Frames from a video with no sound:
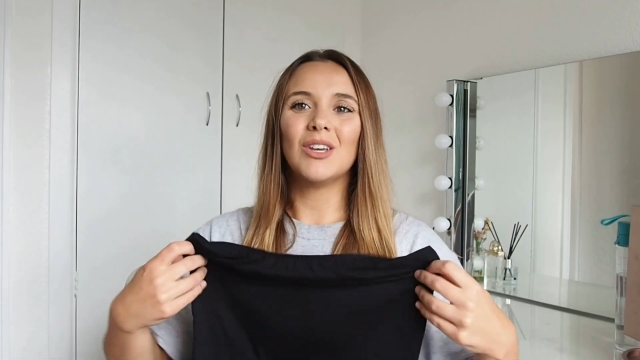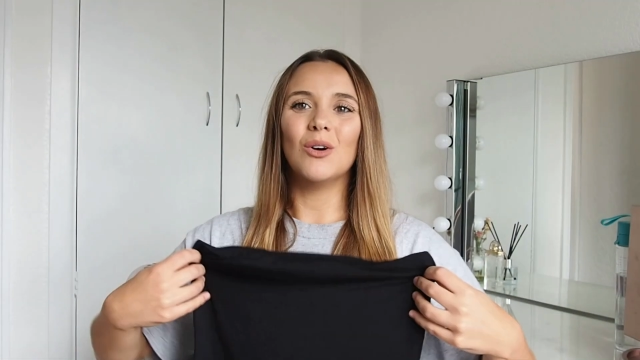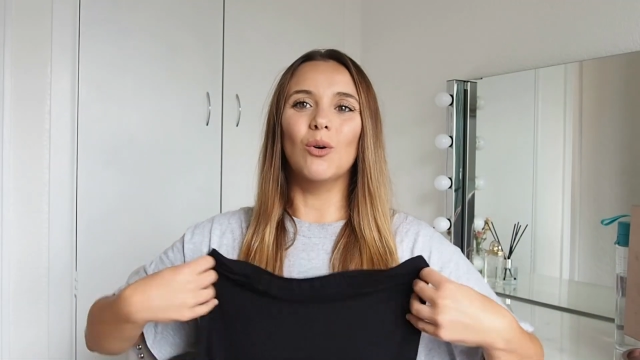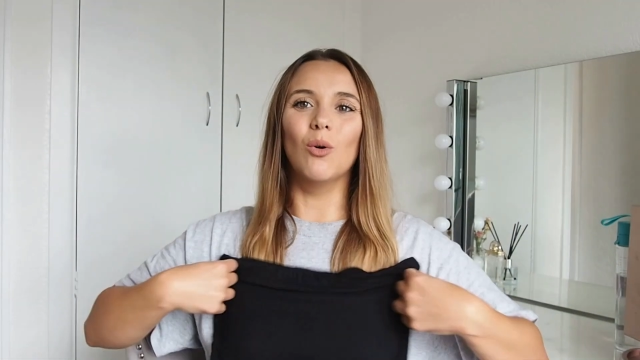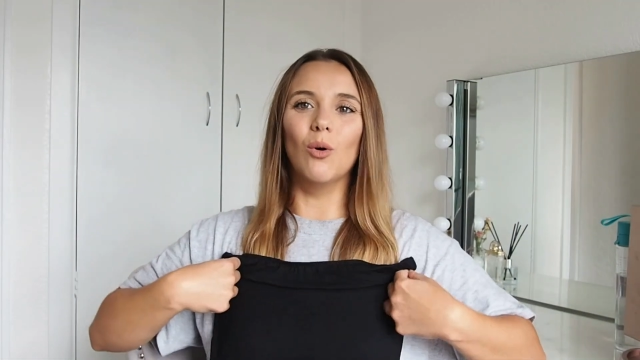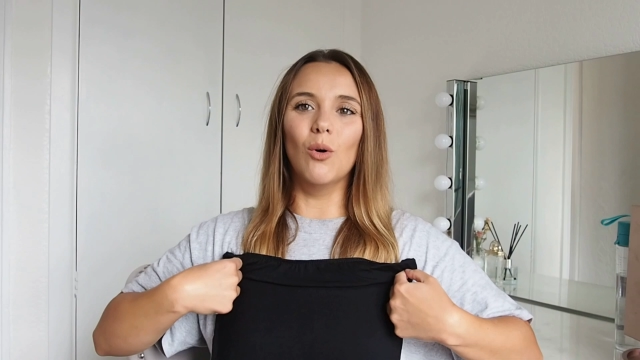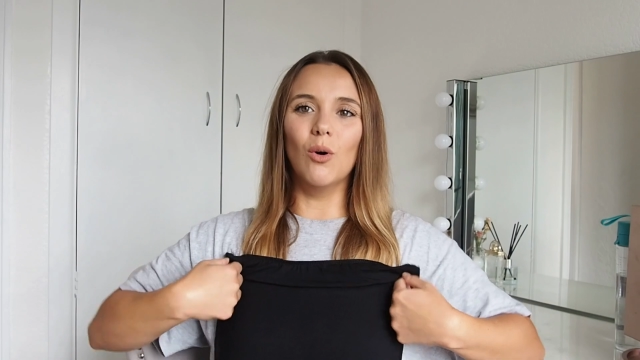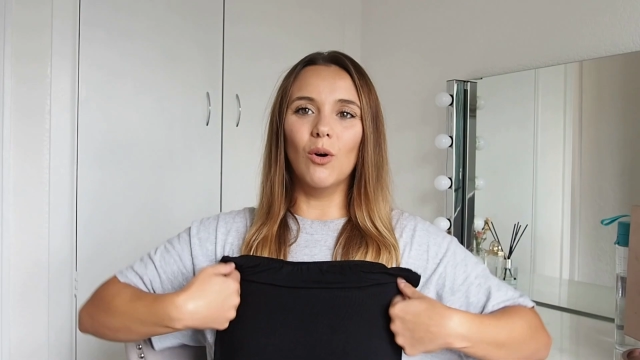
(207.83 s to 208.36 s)

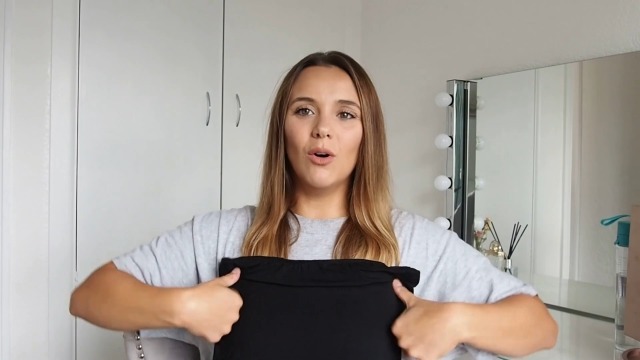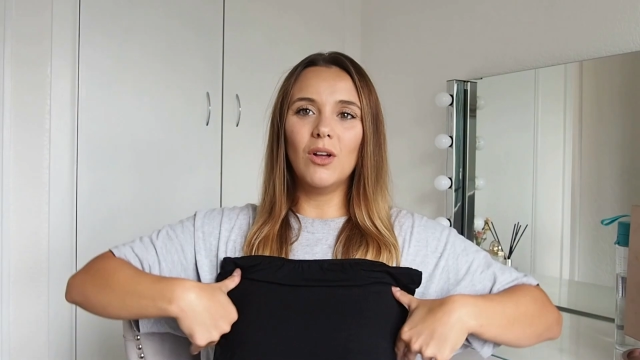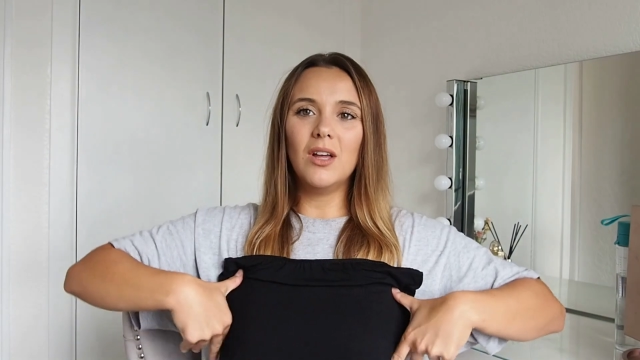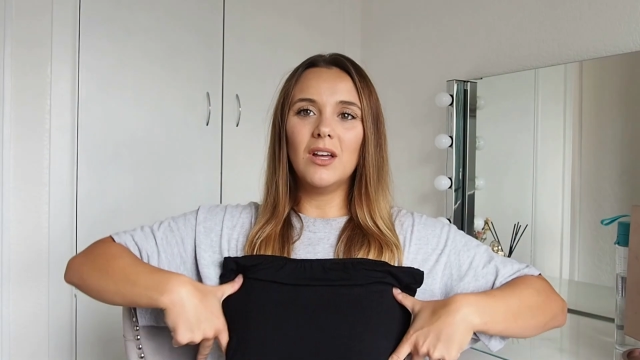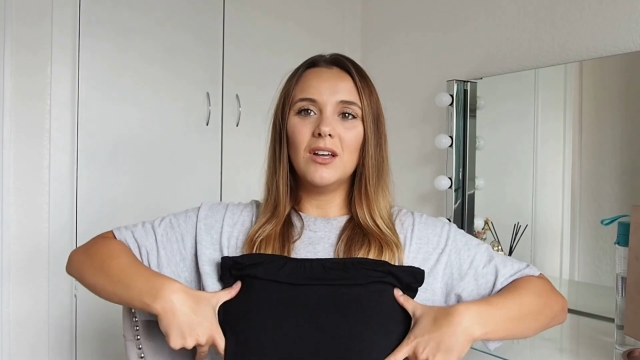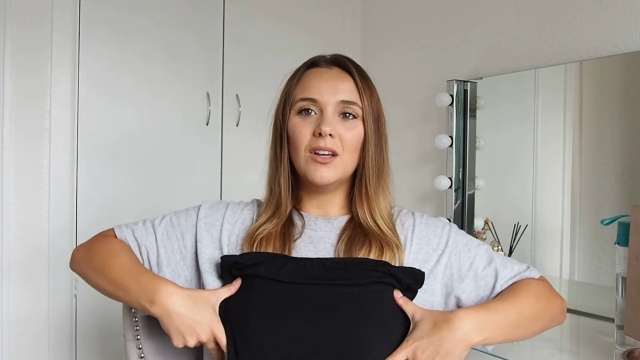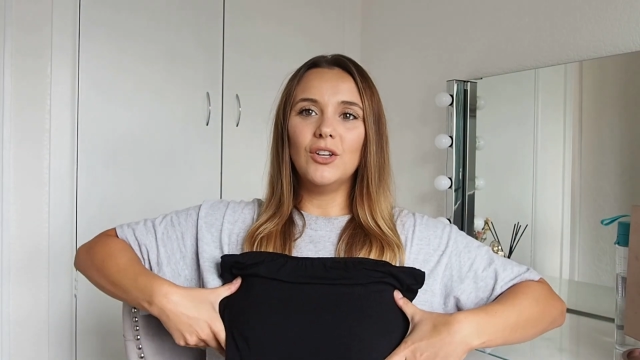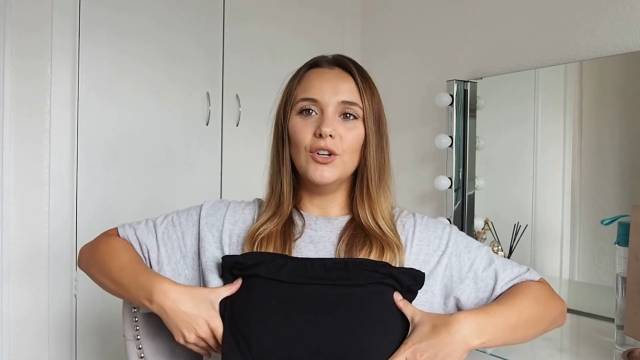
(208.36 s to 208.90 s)
or
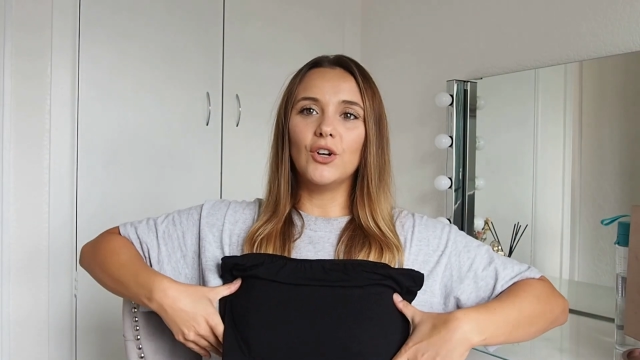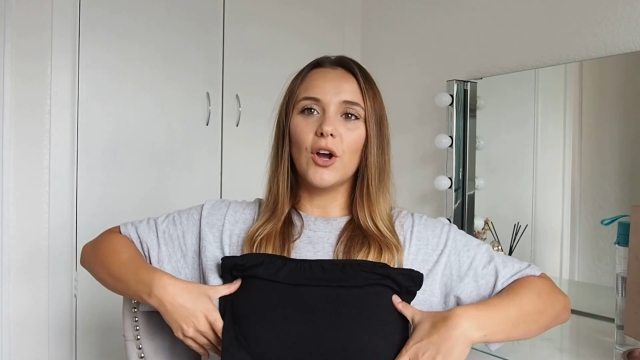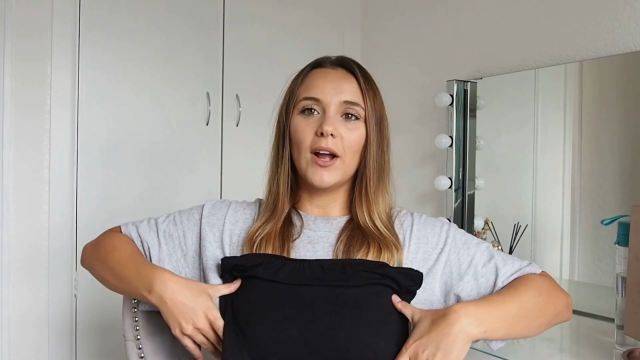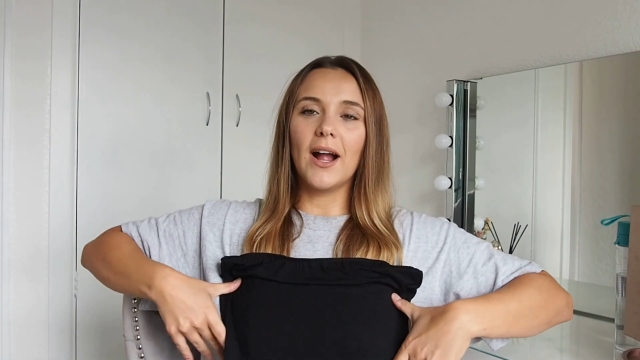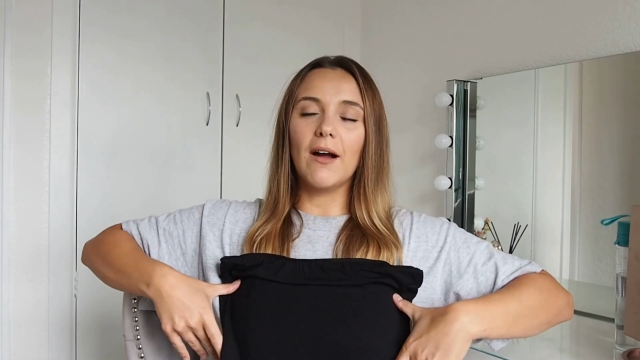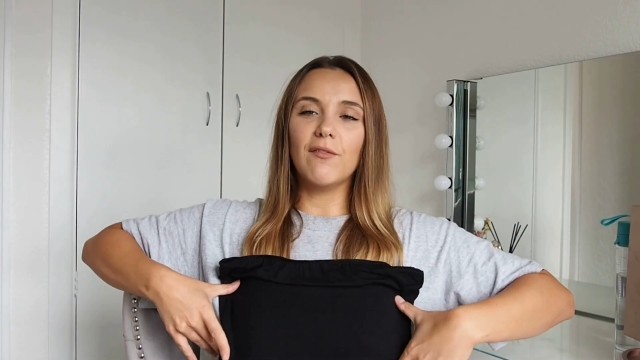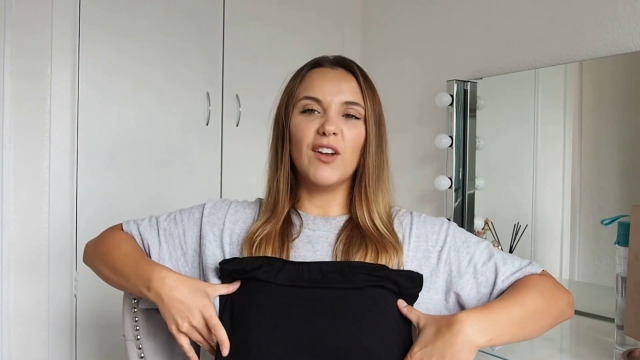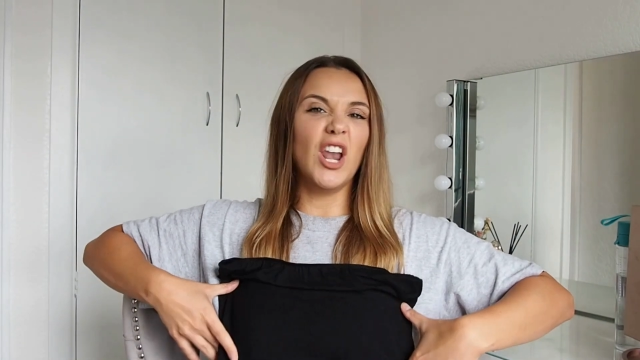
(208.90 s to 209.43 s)
you're going
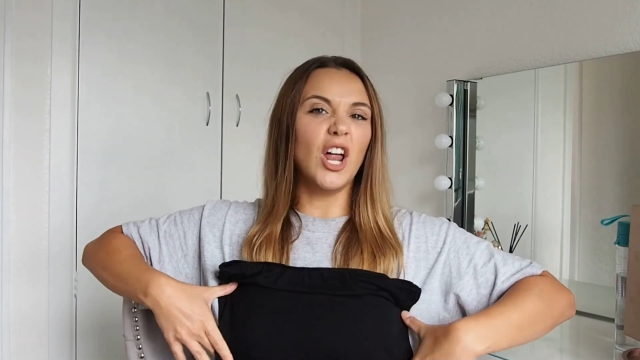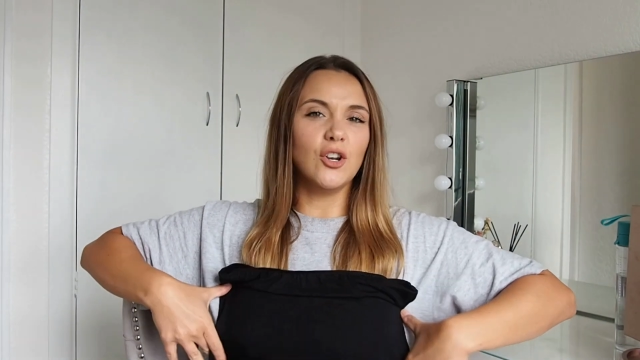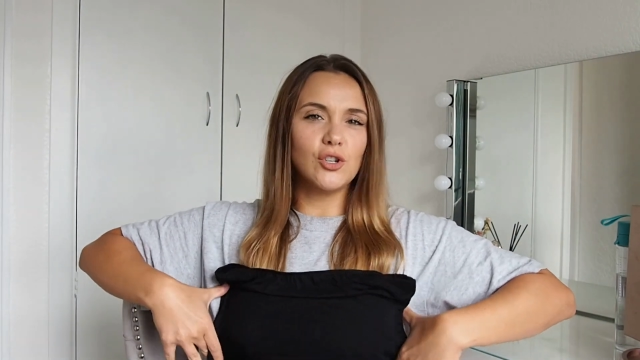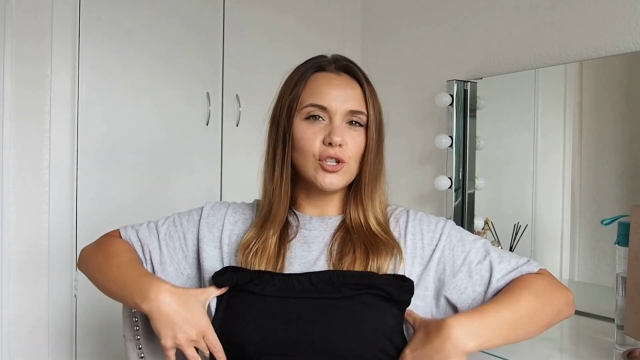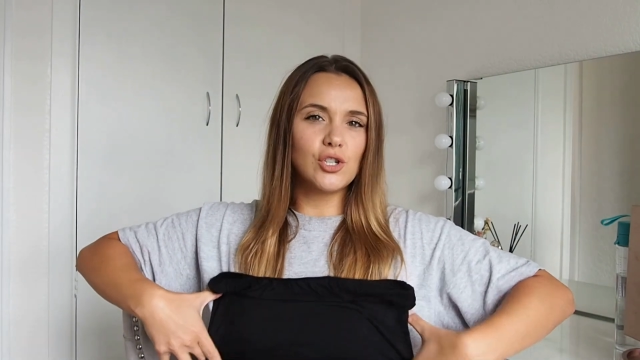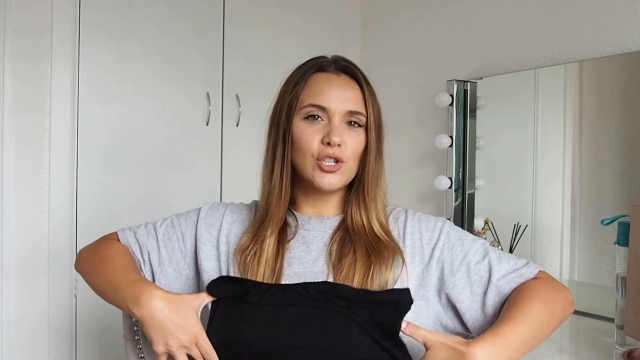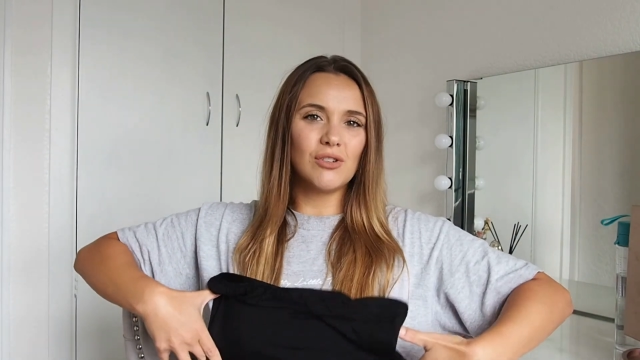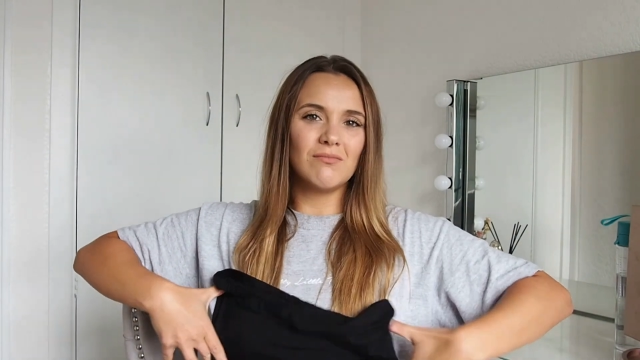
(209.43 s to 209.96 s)
out for lunch.